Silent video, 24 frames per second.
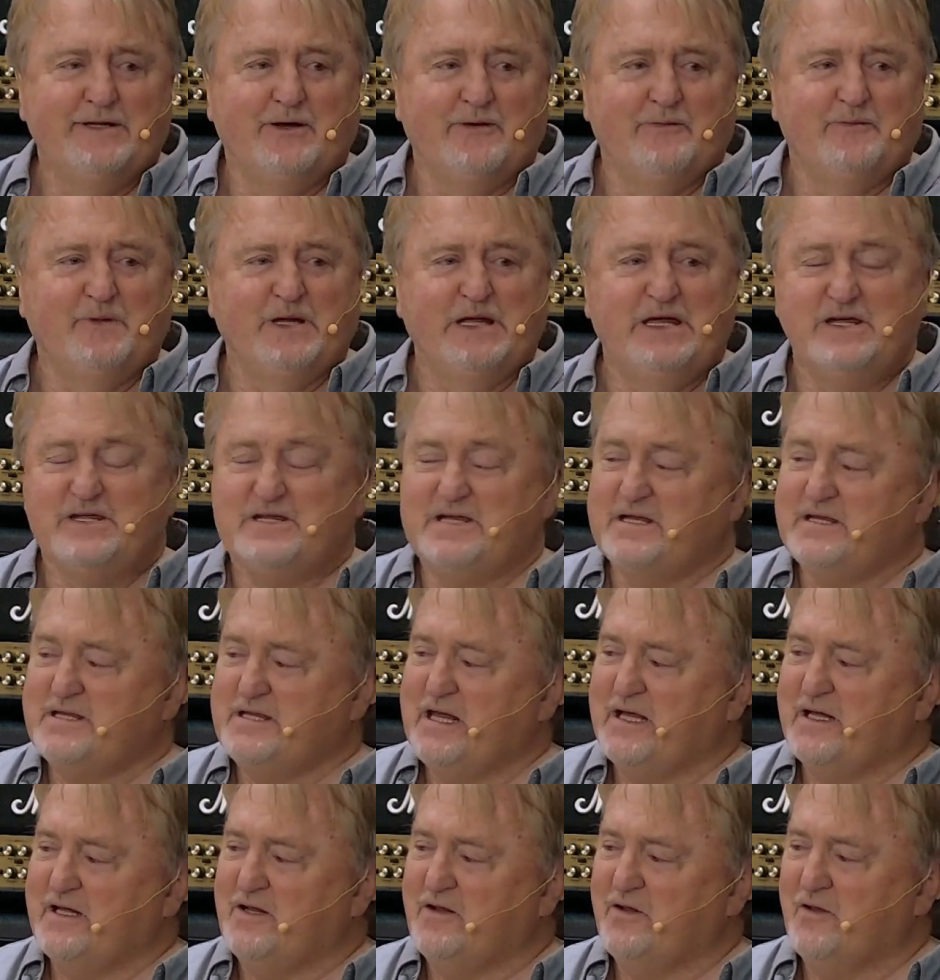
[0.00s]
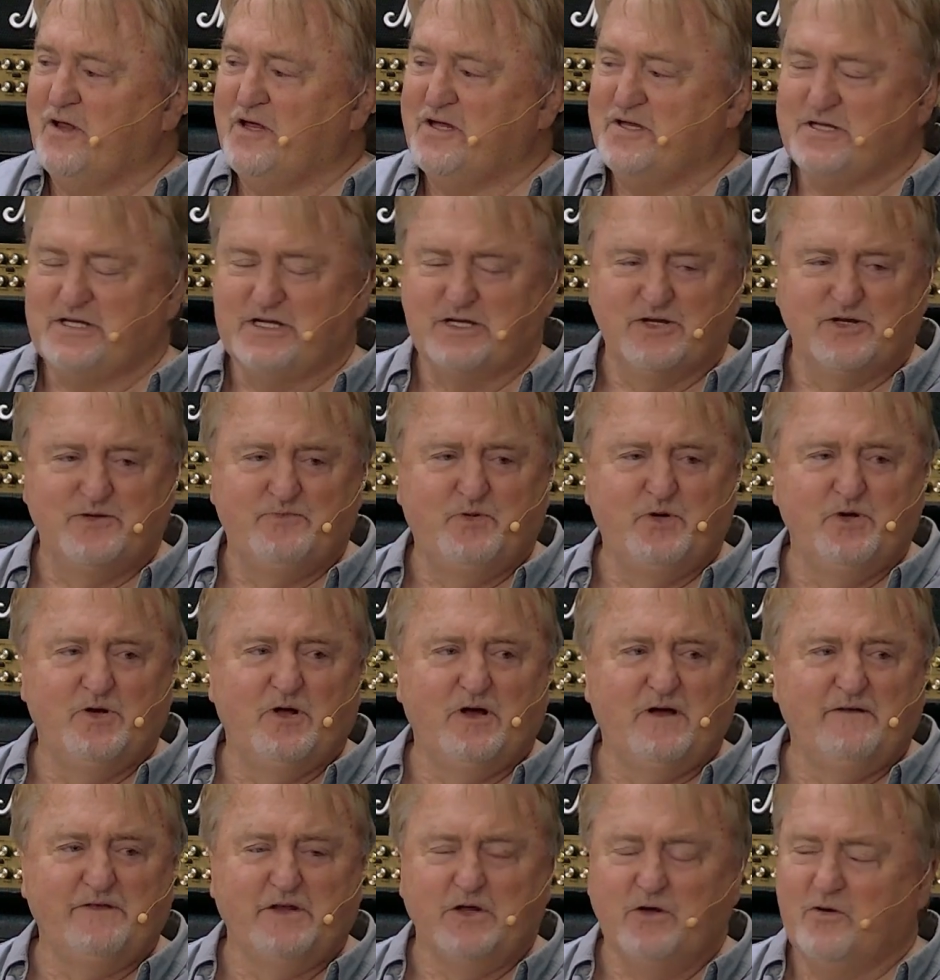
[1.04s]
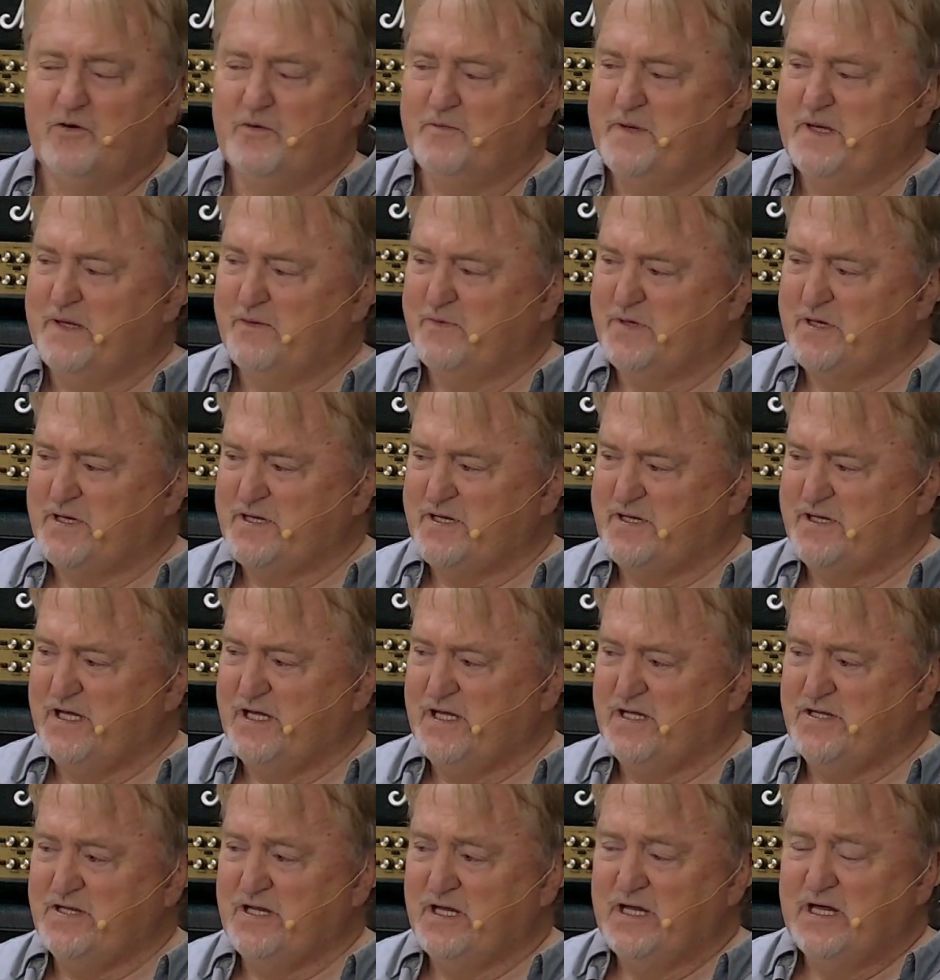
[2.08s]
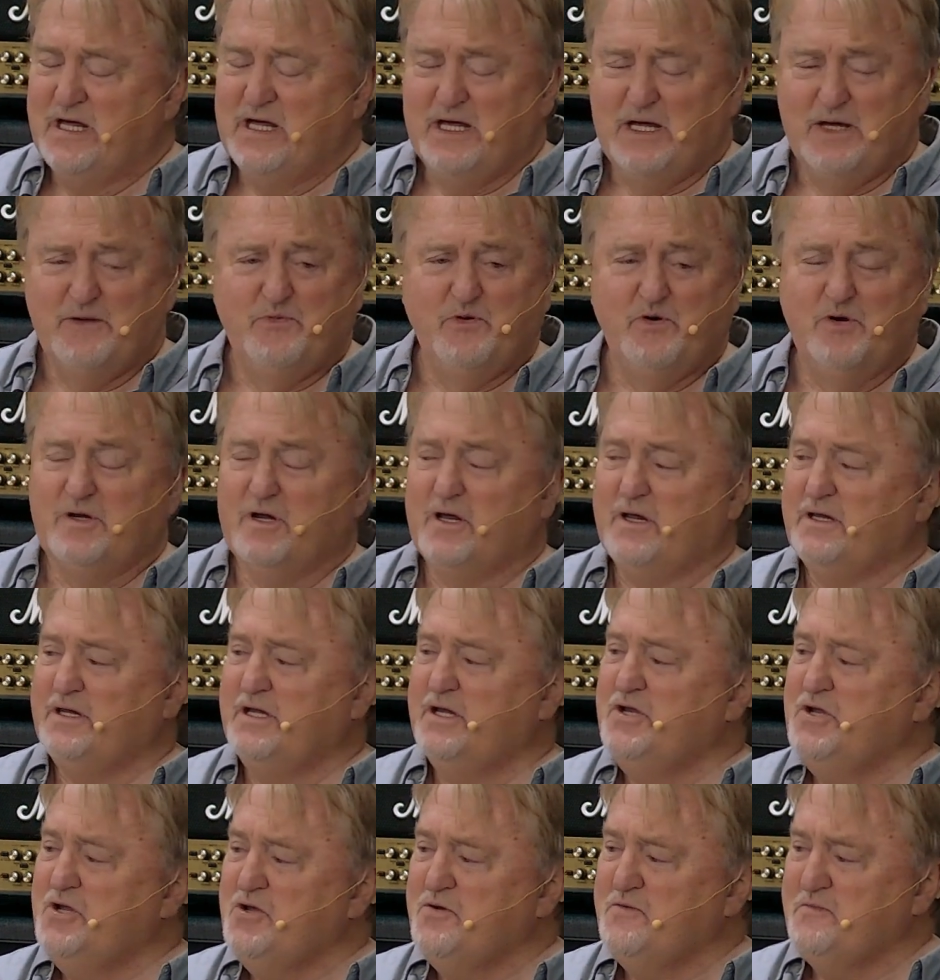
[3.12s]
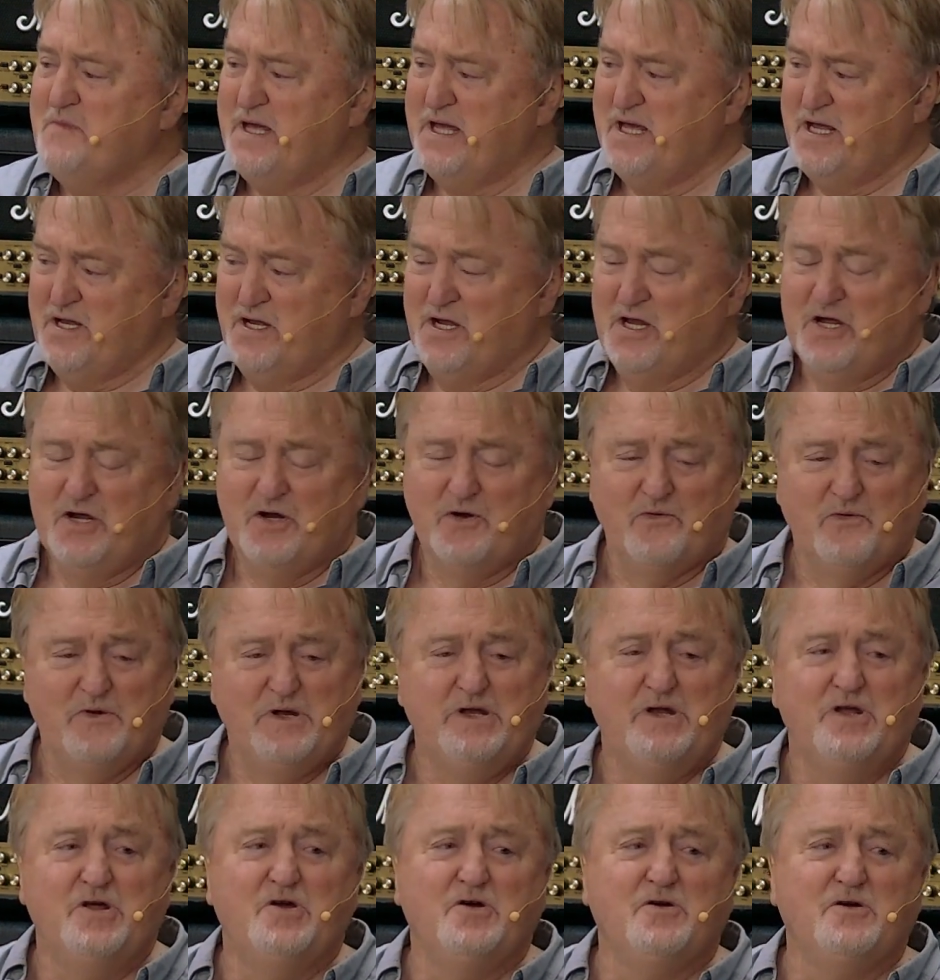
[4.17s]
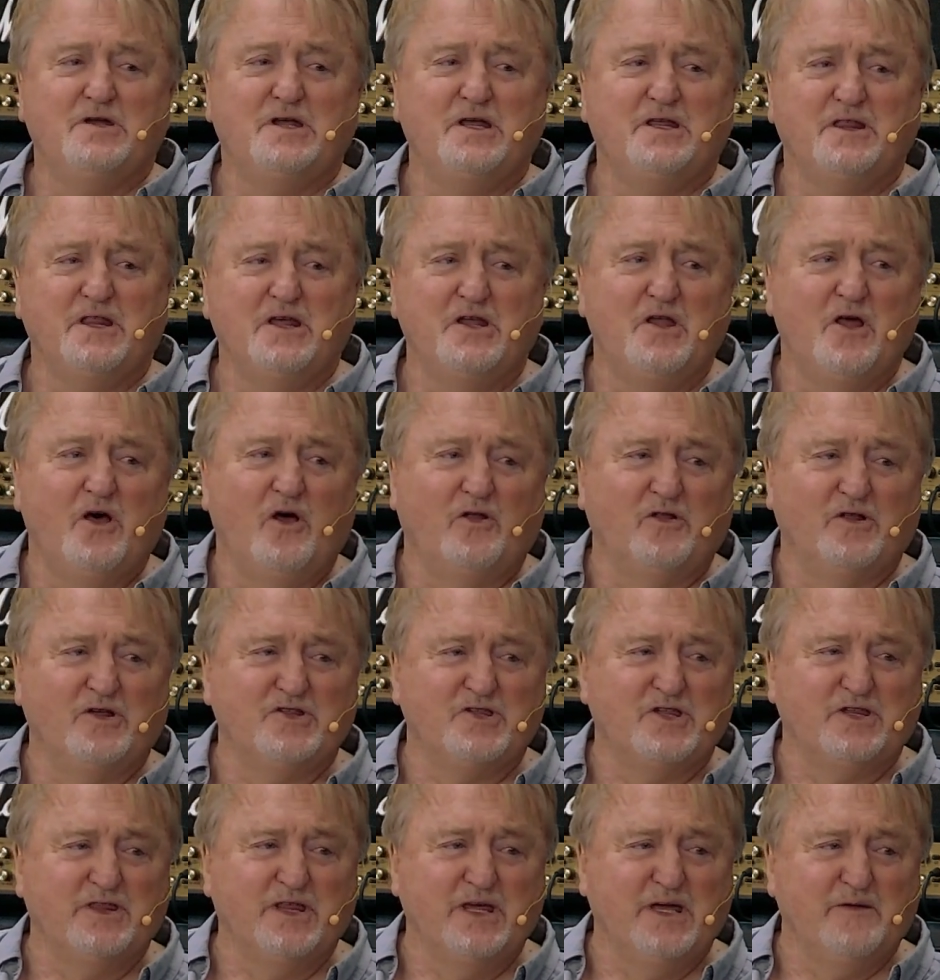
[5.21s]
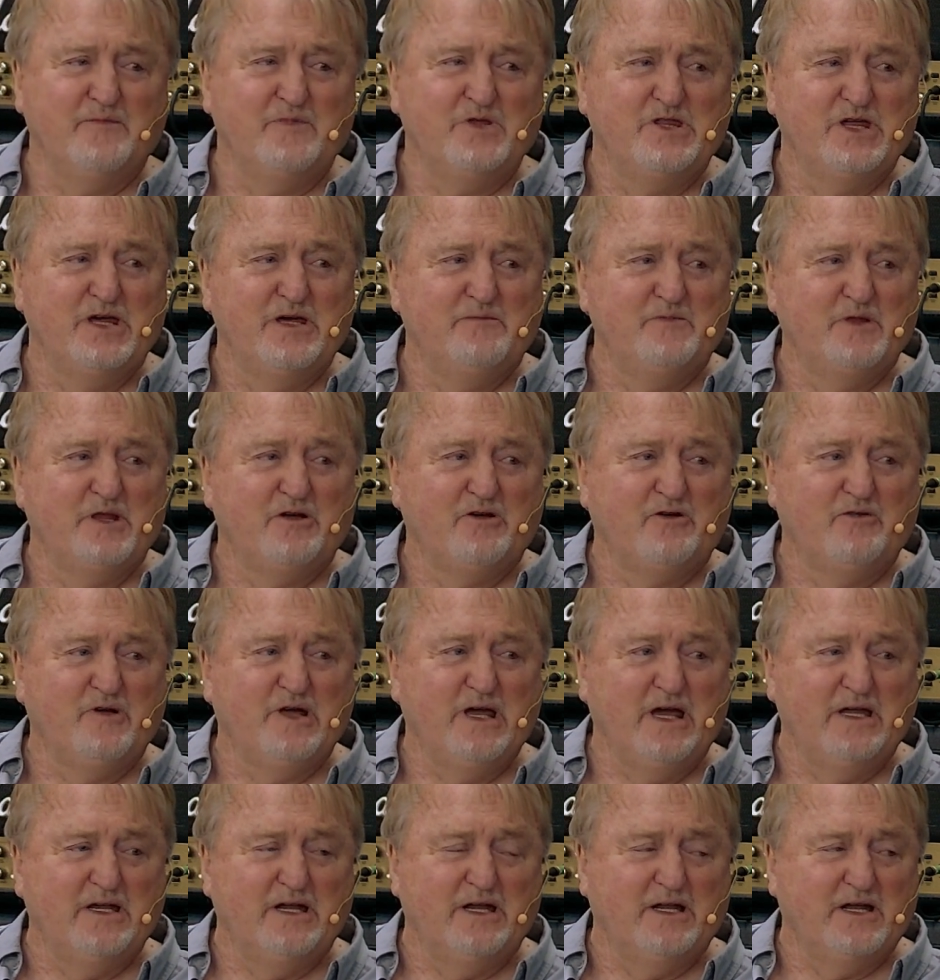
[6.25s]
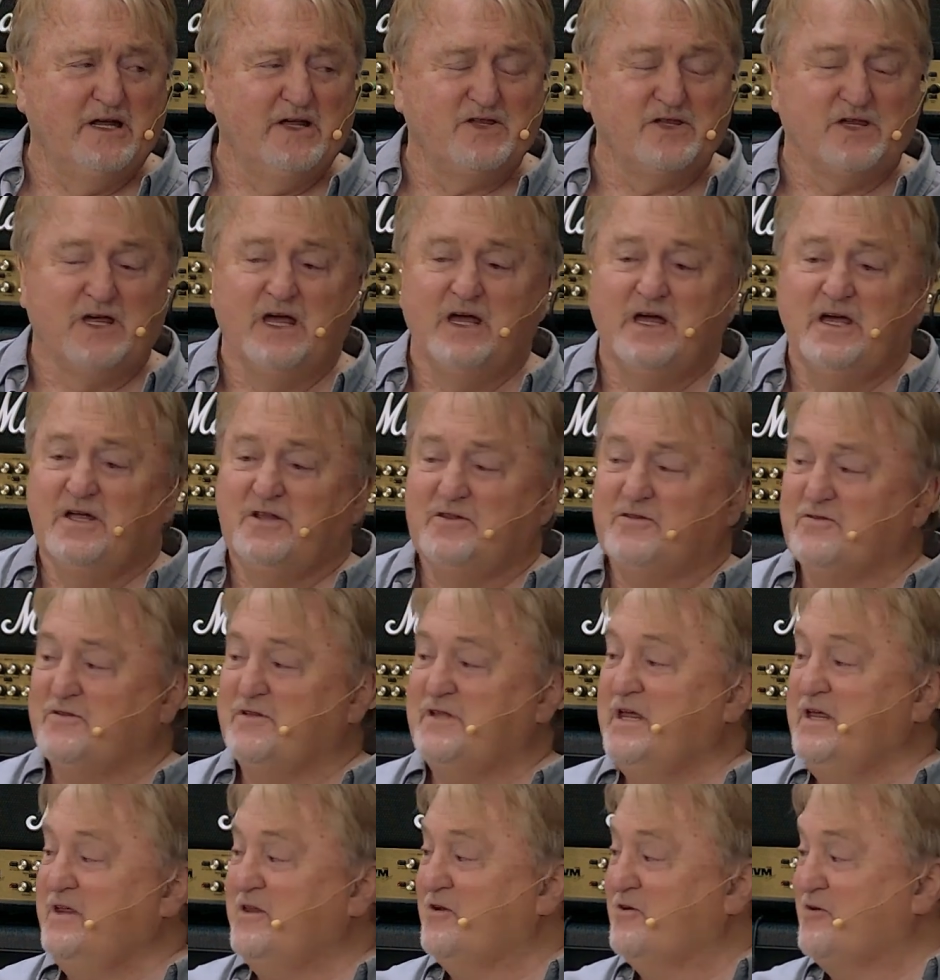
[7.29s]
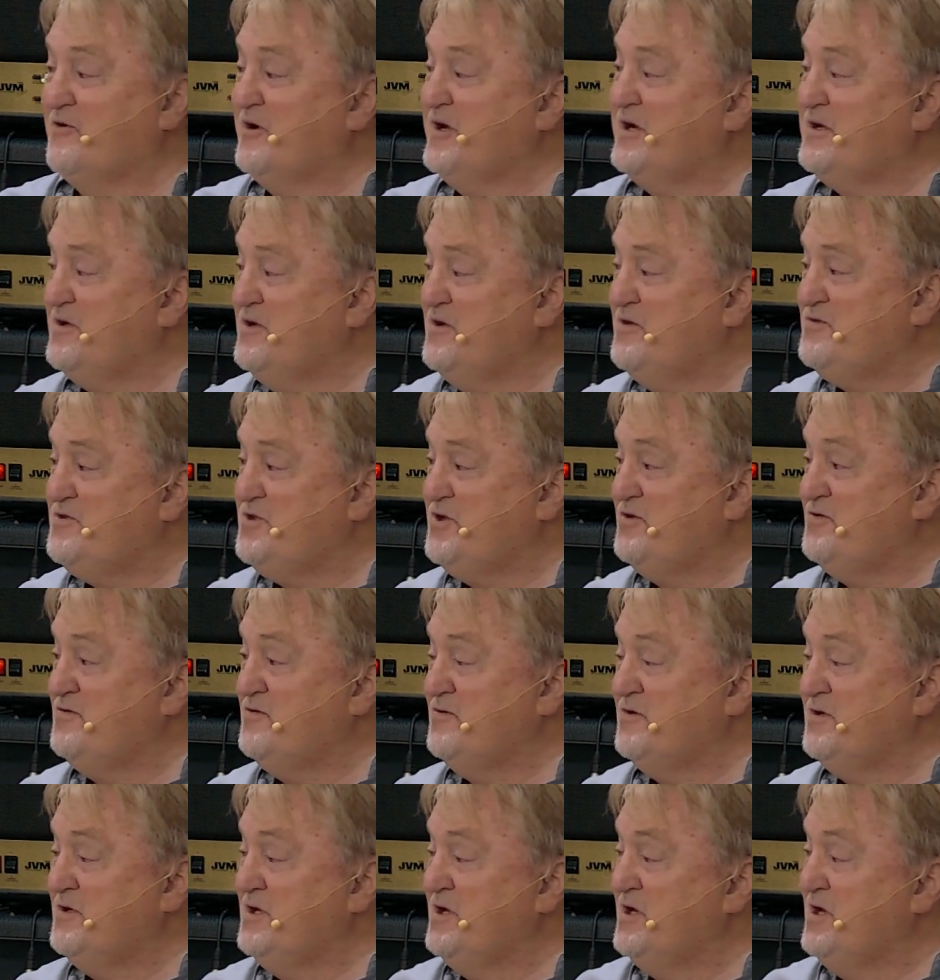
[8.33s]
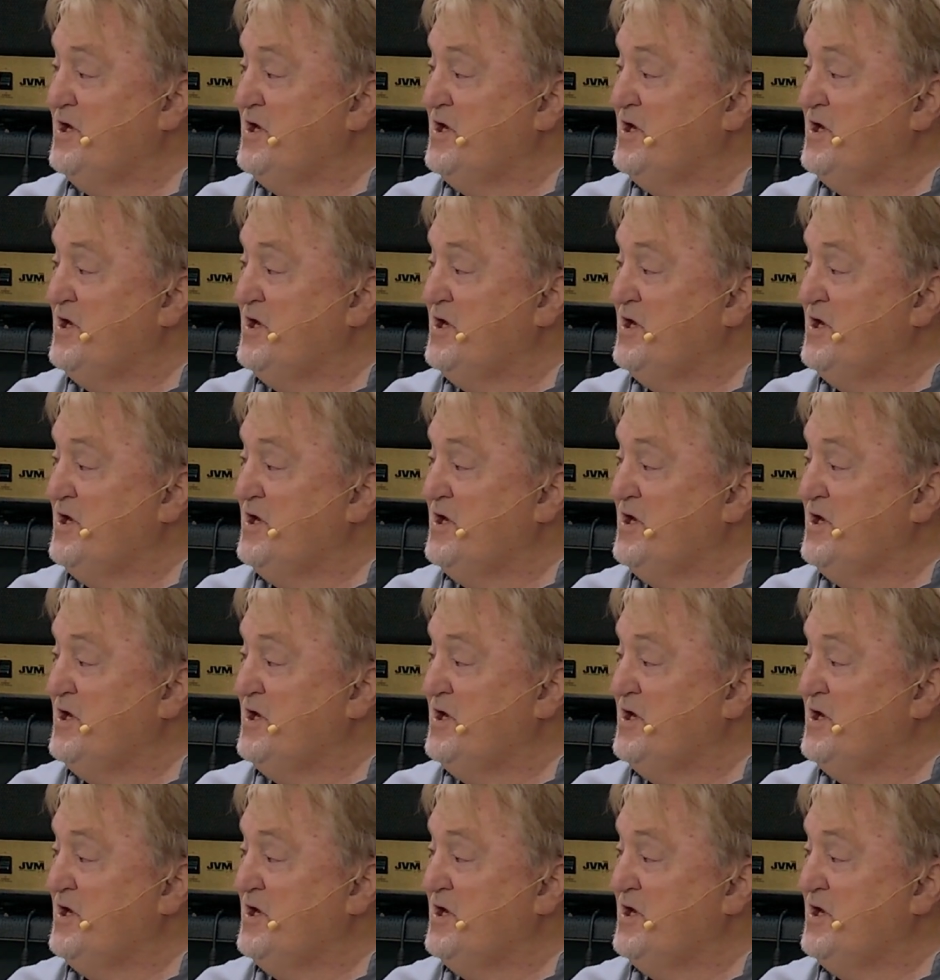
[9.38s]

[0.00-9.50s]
no, but he says that in Colossians. Put off the old man with his deeds and put on the new man, renewed in the knowledge of the image of him that created us. There's neither Greek nor Jew,